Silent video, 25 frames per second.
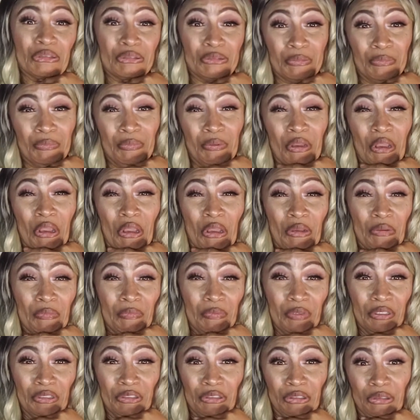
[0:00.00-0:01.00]
a
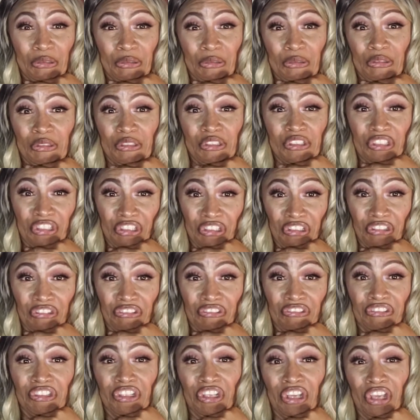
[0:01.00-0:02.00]
baby too,
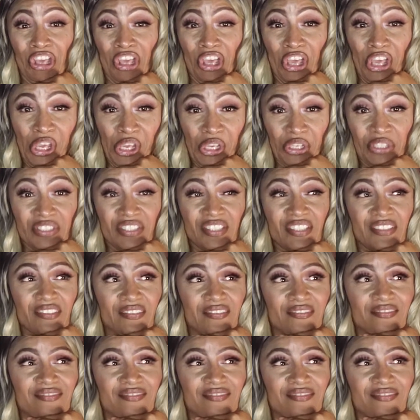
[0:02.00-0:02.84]
Steve, yes.